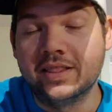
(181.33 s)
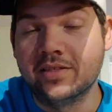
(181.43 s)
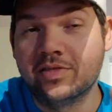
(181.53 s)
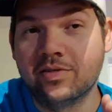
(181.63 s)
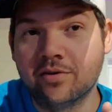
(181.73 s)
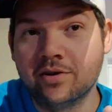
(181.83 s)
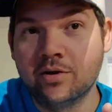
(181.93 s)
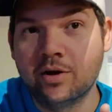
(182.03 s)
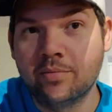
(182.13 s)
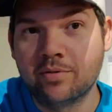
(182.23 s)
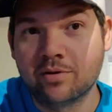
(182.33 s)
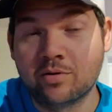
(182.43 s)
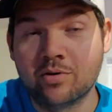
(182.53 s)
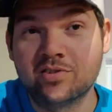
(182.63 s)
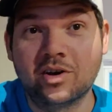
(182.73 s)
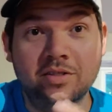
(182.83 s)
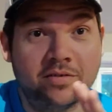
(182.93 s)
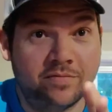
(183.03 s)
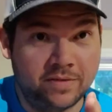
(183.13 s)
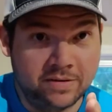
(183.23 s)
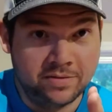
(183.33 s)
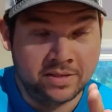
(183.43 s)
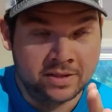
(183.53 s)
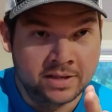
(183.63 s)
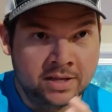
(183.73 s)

And the 3rd note up of the chord is called the 5th.